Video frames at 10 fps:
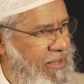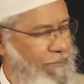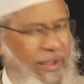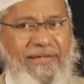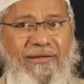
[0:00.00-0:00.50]

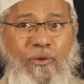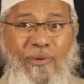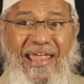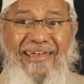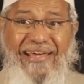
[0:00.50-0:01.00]
But
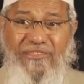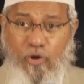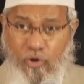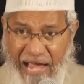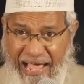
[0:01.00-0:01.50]
when I read the
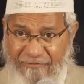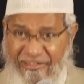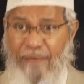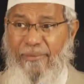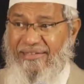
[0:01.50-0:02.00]
Quran,
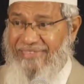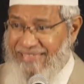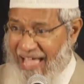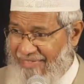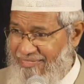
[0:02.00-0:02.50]
when I met
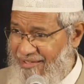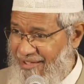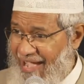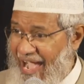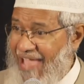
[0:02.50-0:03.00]
Didat,
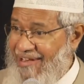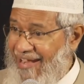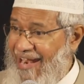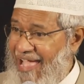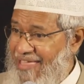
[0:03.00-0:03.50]
I
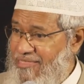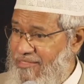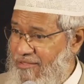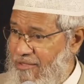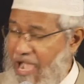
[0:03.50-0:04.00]
realized
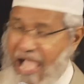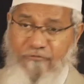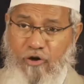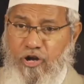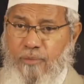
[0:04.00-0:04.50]
I
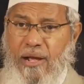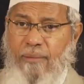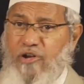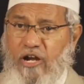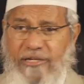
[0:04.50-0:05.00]
wanted to
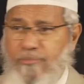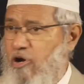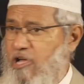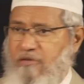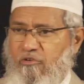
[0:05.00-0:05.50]
become a doctor
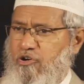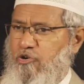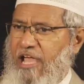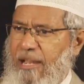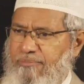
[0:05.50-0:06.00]
because I
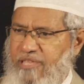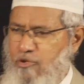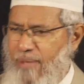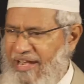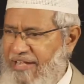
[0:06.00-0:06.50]
wanted to help the
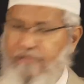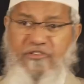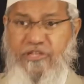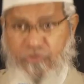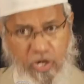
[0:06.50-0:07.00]
humanity,
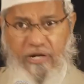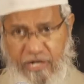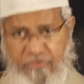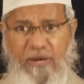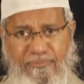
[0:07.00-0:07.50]
which is good,
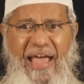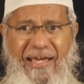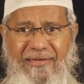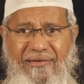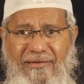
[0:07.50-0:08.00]
it's not
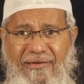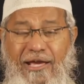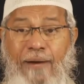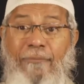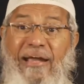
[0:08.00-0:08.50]
bad.
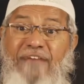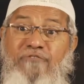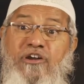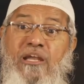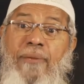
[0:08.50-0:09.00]
But I
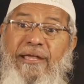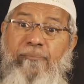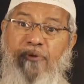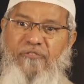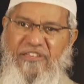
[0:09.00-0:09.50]
found a better
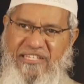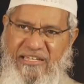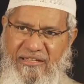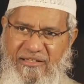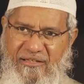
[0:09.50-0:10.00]
profession.